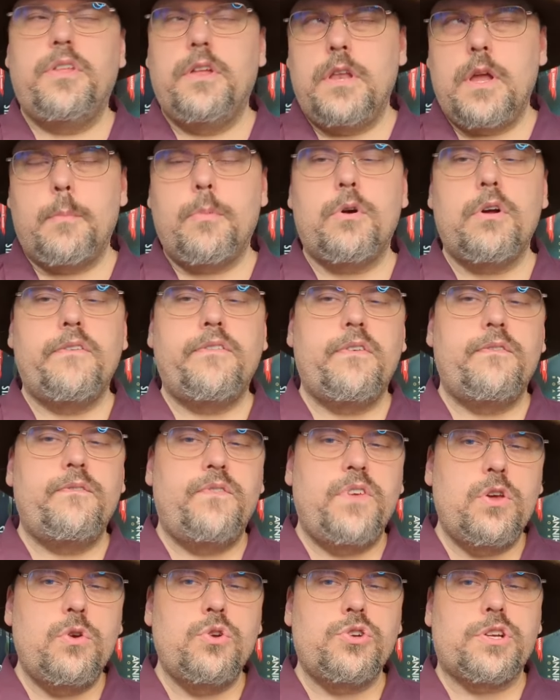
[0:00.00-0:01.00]
But the number
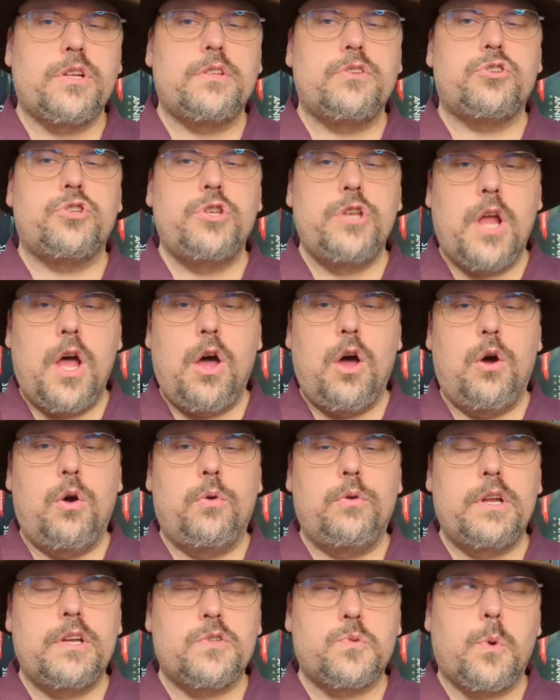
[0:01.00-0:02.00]
of infusions
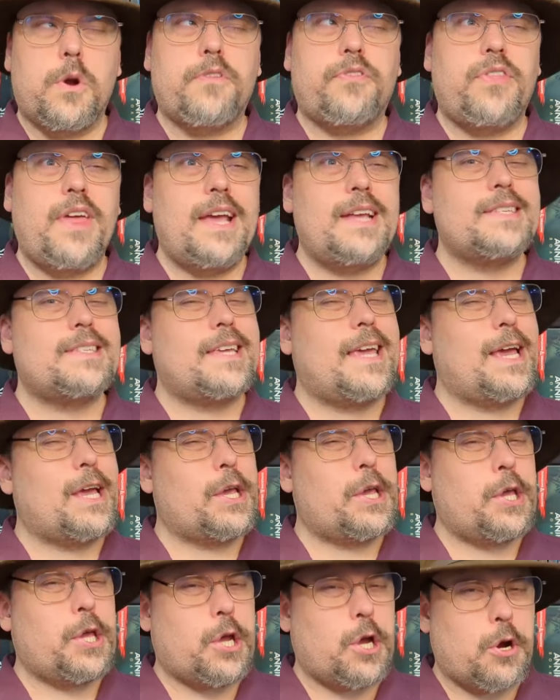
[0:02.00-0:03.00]
known is where things
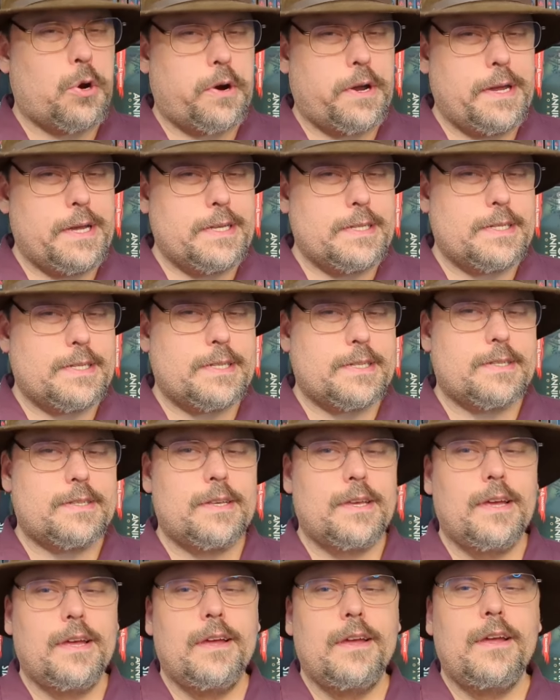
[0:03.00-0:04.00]
get
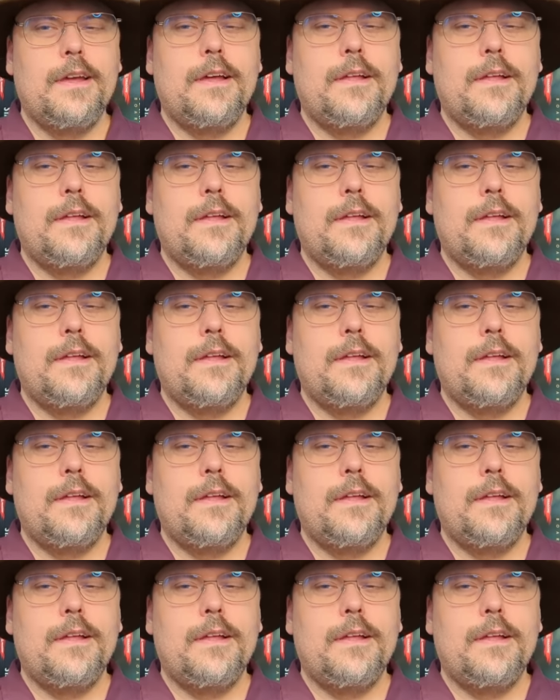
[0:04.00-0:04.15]
curious.